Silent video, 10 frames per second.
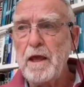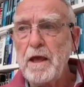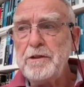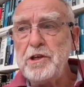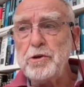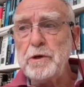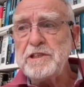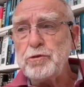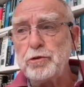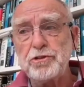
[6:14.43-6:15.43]
The US
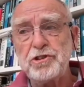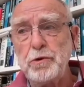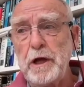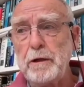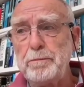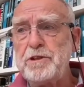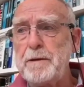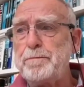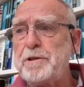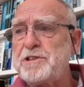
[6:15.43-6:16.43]
also helped
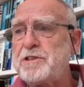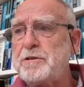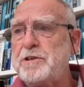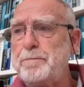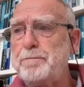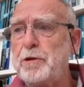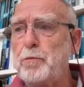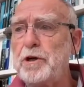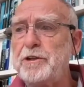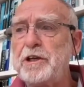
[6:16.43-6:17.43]
tip the
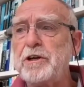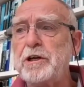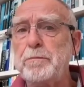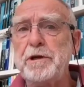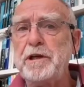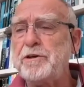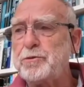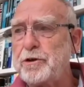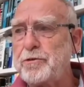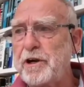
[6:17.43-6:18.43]
world economy into a
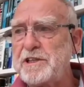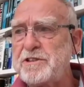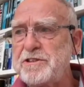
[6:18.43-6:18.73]
crisis,